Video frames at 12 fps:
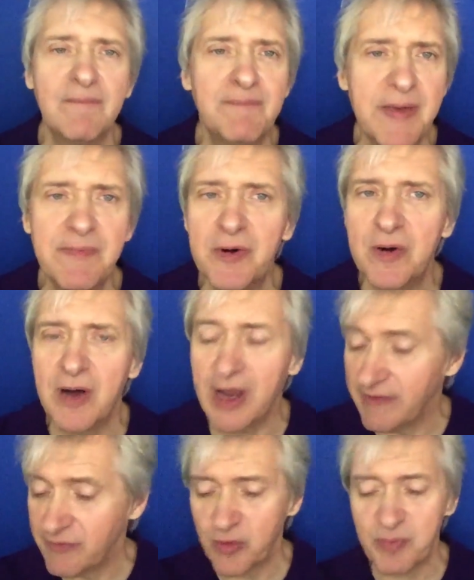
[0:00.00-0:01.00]
People,
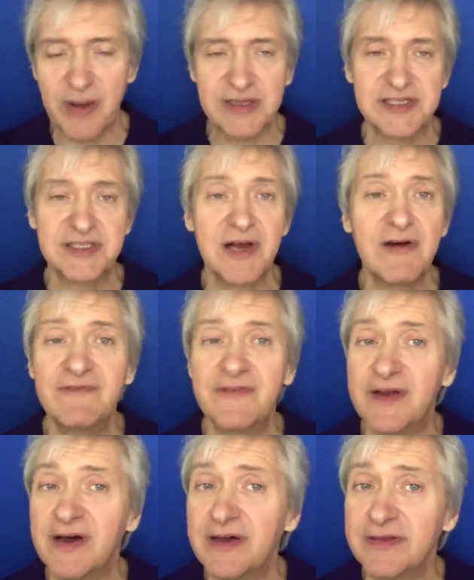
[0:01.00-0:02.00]
even with myself
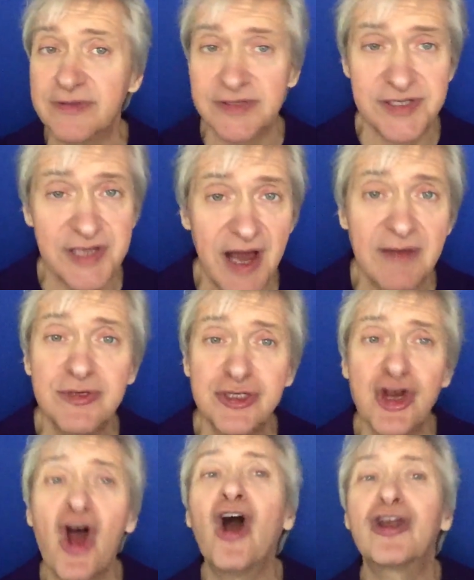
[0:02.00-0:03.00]
and others, I'm
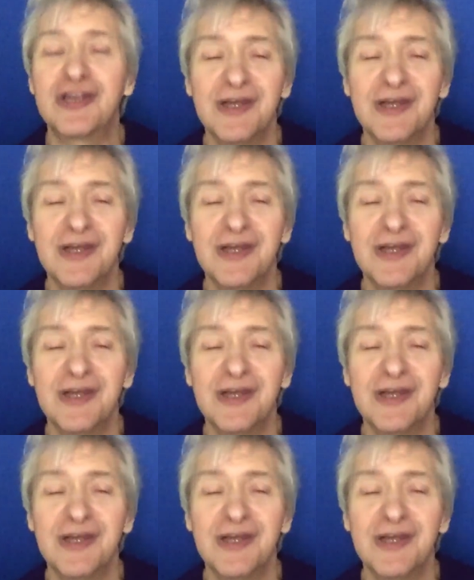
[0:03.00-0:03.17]
shocked.